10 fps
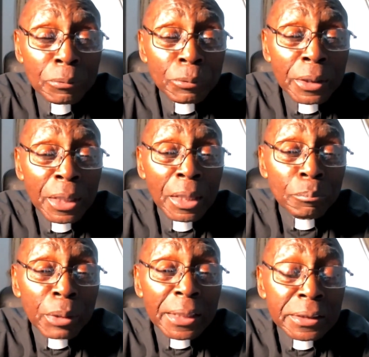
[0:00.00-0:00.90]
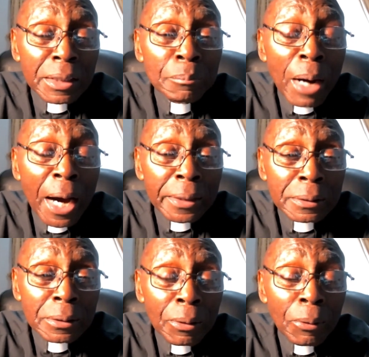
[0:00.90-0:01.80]
We bless
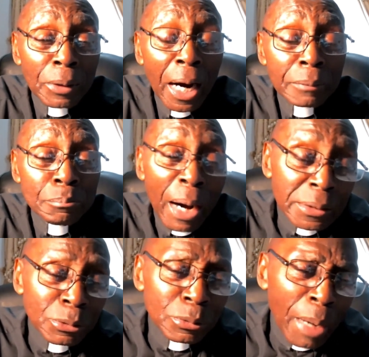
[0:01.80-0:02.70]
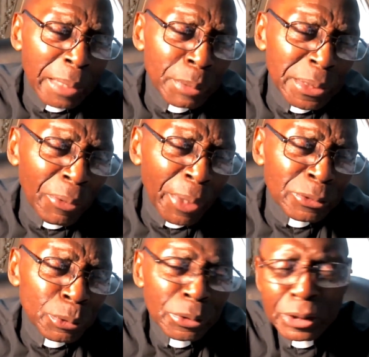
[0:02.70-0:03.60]
somebody, oh God, might might be going
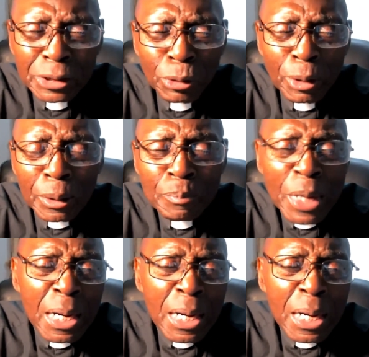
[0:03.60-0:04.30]
through a situation,